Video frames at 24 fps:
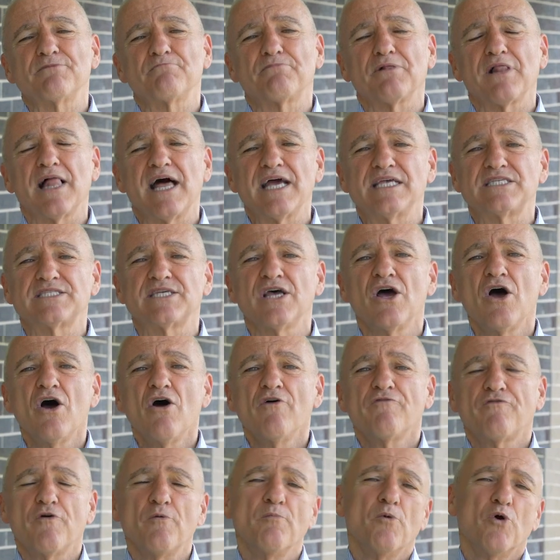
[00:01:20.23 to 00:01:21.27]
and place
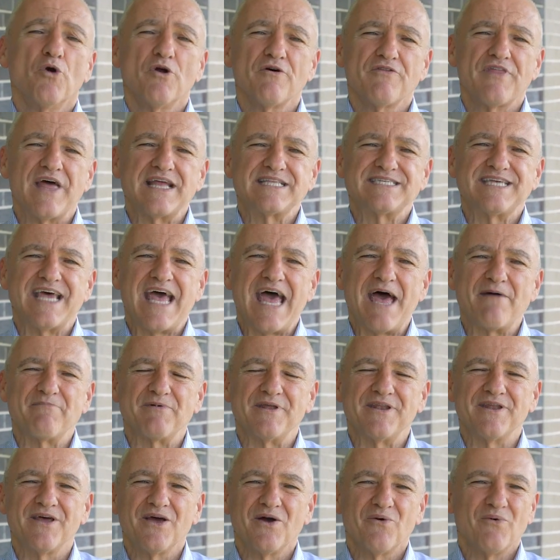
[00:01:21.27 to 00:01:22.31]
for more of that to
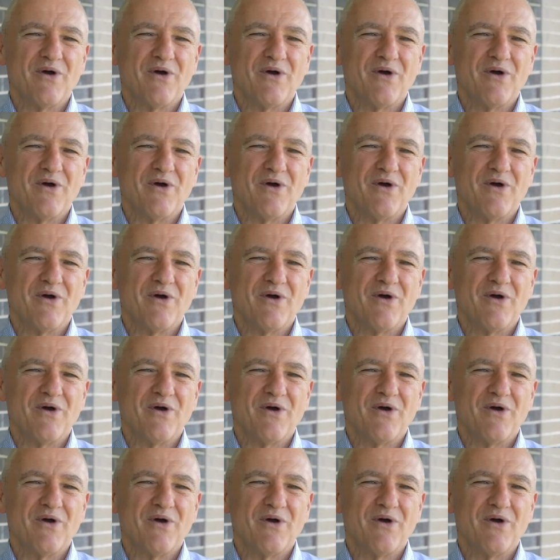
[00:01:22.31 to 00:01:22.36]
happen.